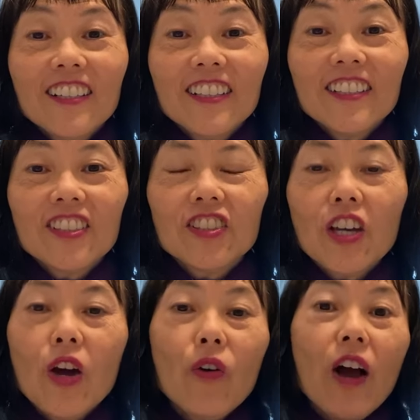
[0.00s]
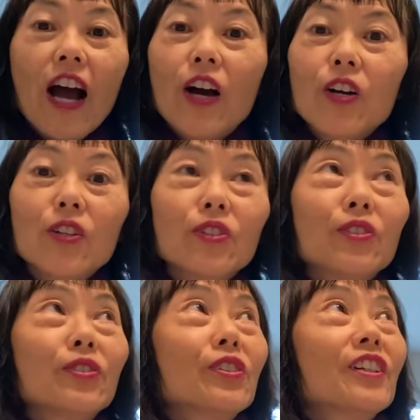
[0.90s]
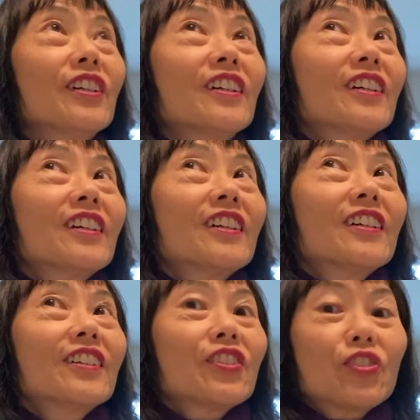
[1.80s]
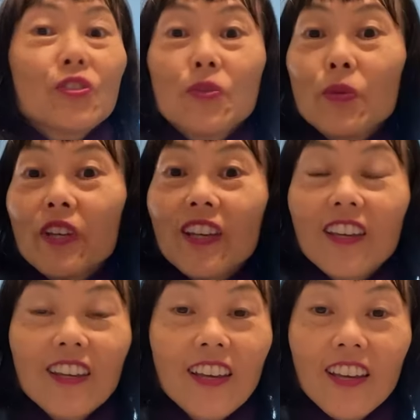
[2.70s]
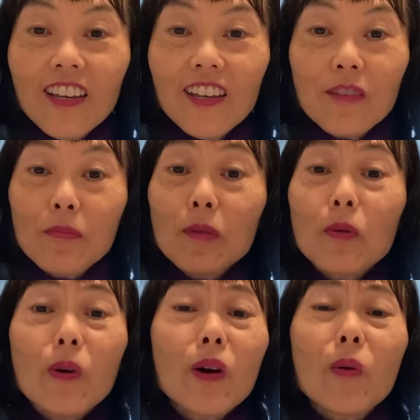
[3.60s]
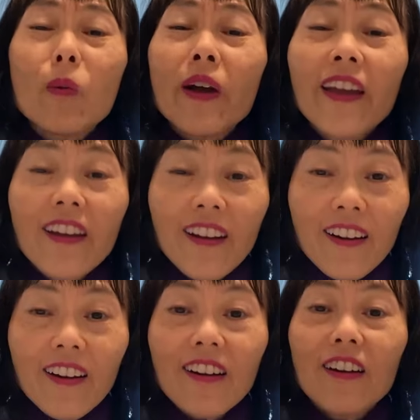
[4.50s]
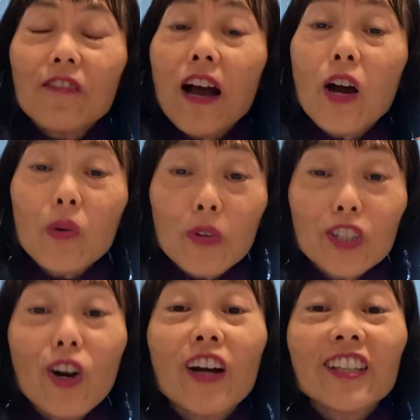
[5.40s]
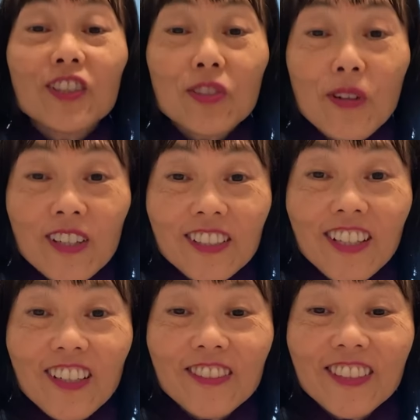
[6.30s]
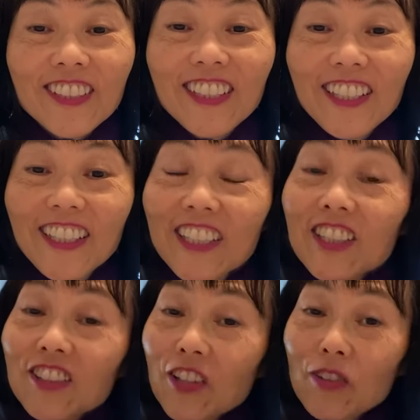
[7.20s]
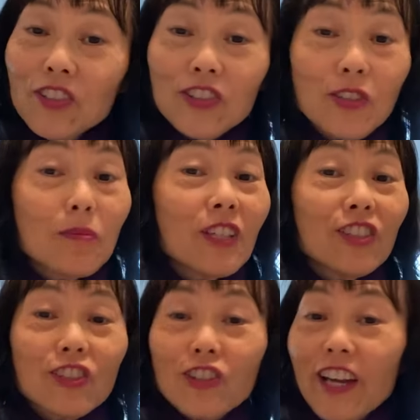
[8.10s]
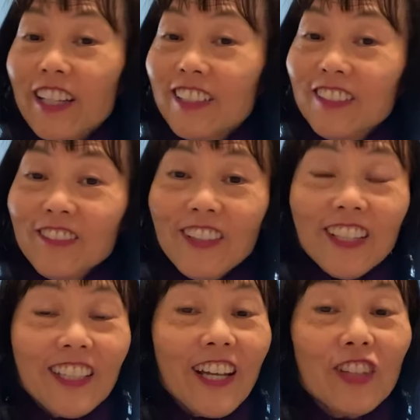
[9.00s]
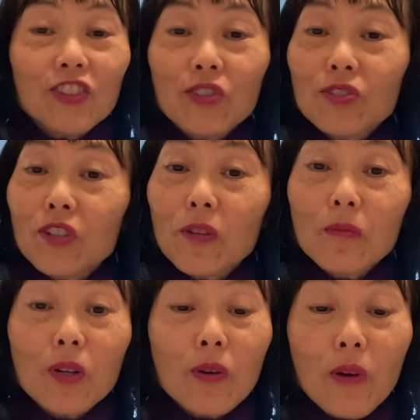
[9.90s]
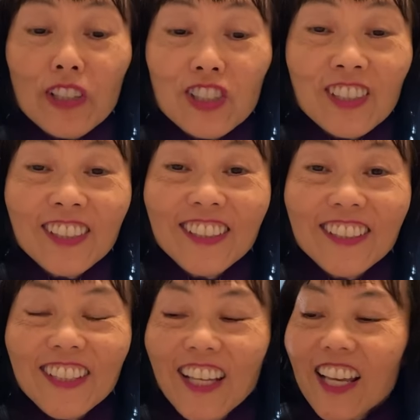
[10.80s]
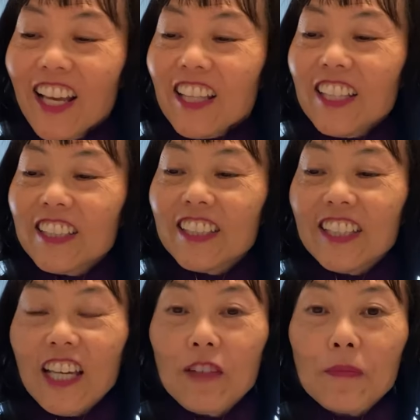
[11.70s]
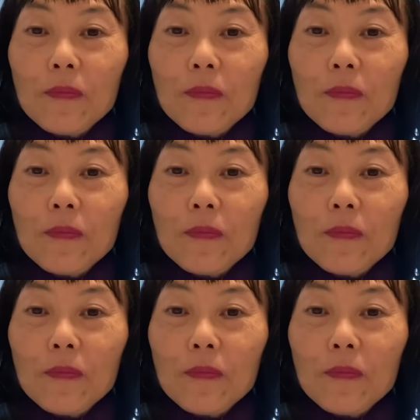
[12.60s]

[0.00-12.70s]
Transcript: So how should we be more aware of how we're talking to ourselves? So this could be interactive. I can ask you some questions. Let's say